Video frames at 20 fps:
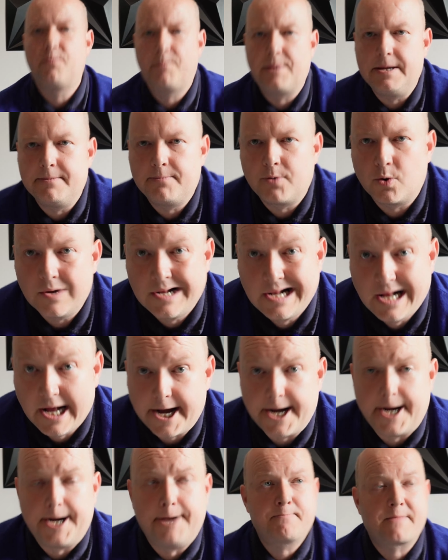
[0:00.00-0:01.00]
people,
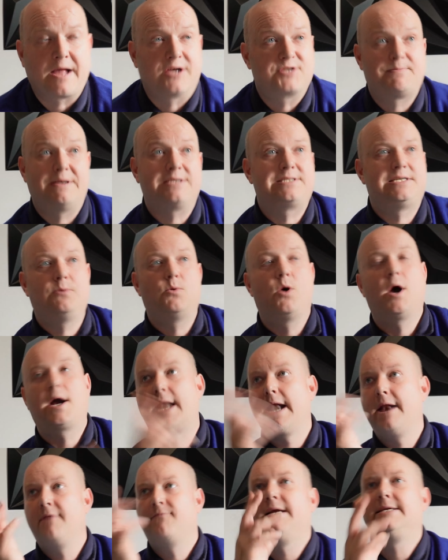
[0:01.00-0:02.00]
especially
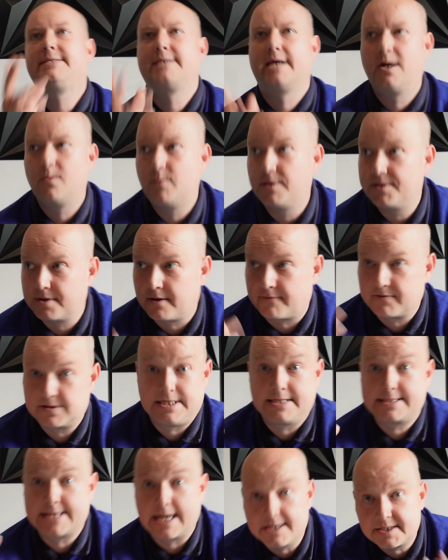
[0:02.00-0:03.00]
working in retail with obviously
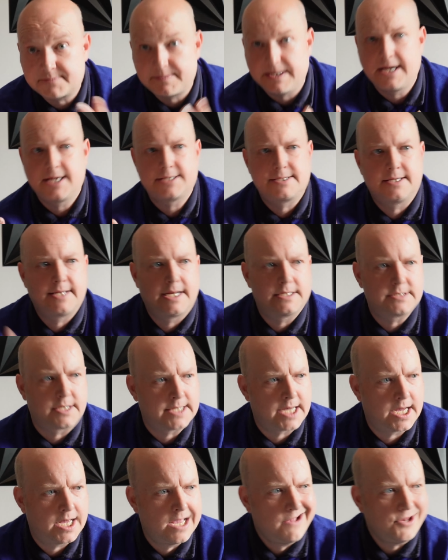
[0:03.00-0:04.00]
selling speakers and things like
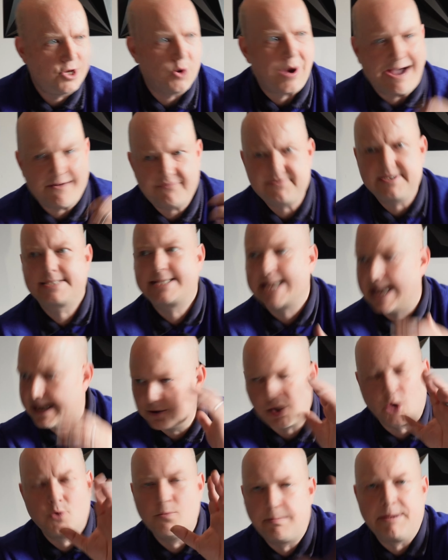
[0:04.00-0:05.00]
that, you have to say,
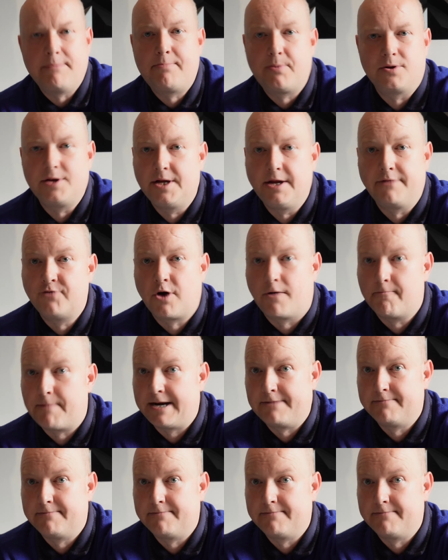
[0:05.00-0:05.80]
you've not made a